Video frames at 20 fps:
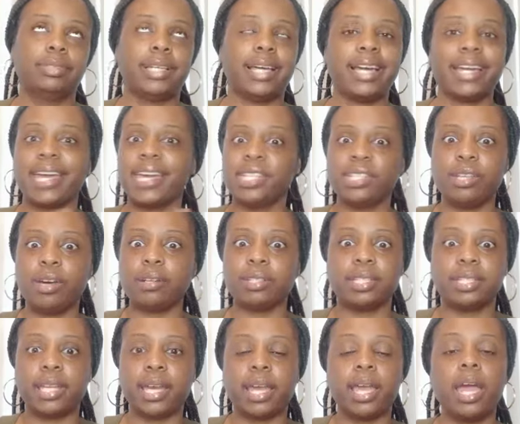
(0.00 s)
I can't talk
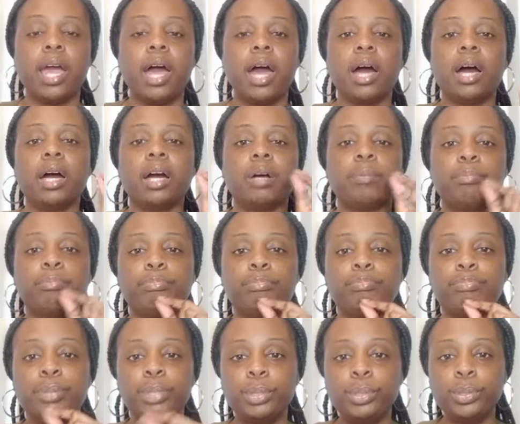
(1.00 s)
today. A
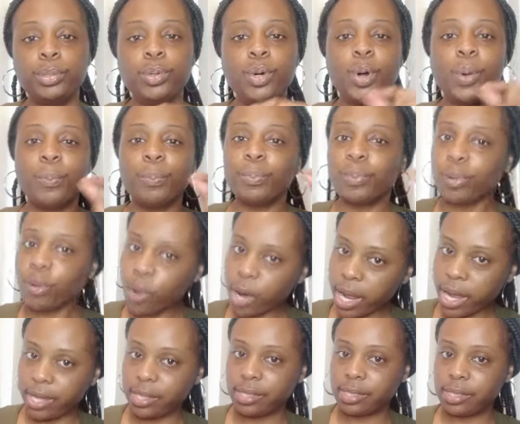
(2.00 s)

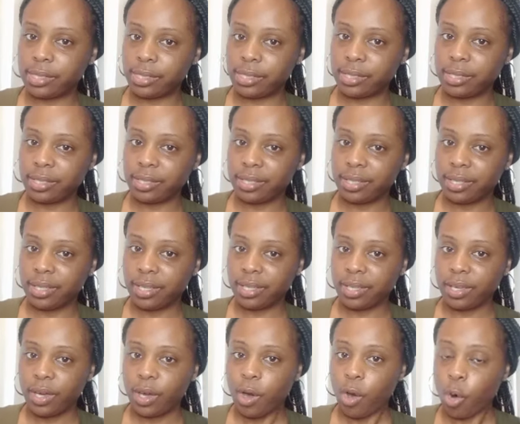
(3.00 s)
blueprint
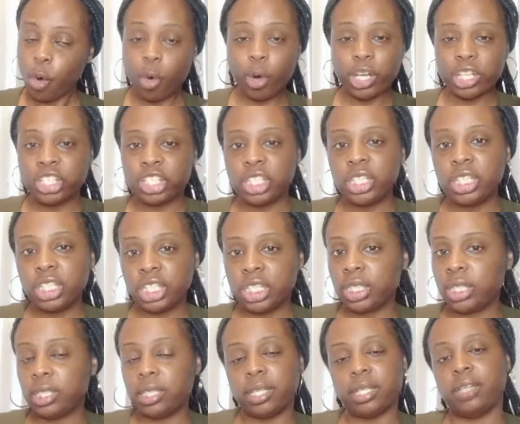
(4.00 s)
or a cheat
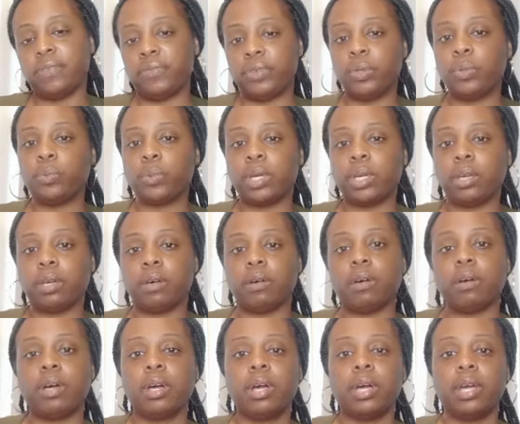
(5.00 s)
sheet, if you
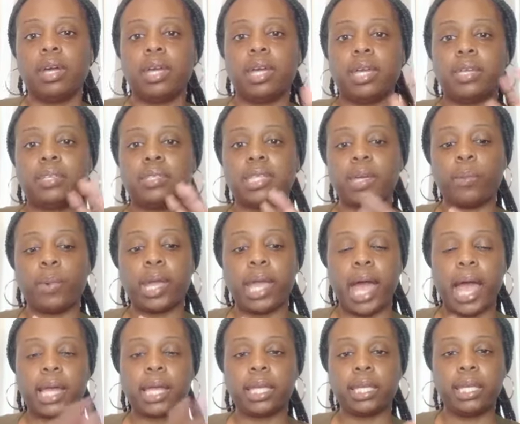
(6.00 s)
will. That way
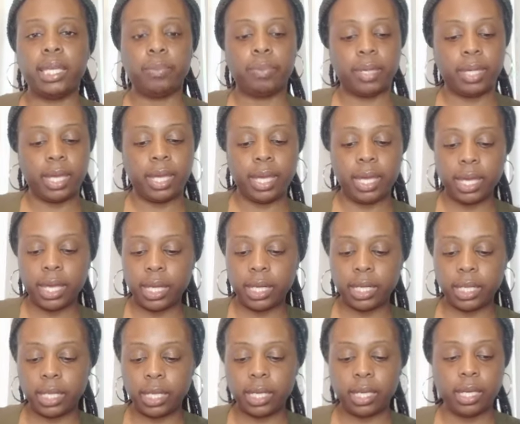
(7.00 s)
I can keep it
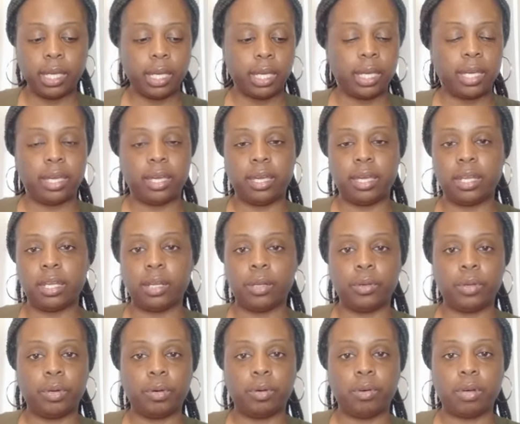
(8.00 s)
handy in a
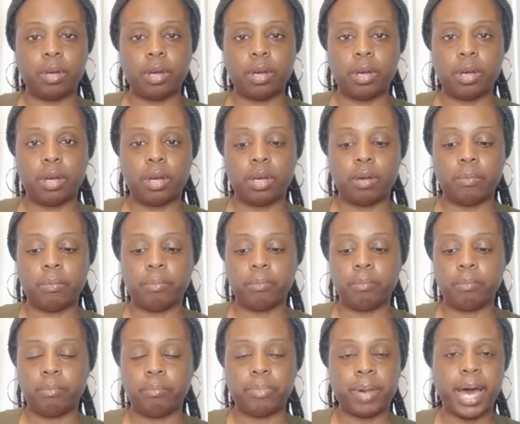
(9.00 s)
little
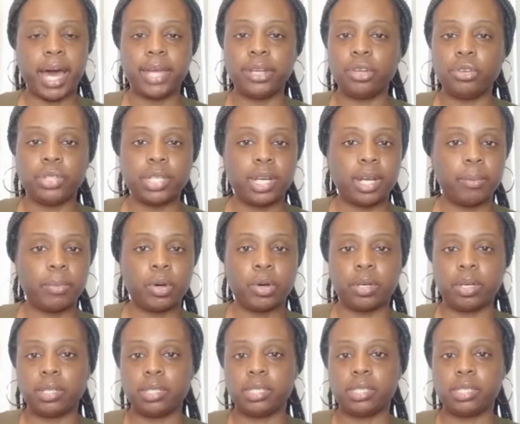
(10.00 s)
binder that I'm going to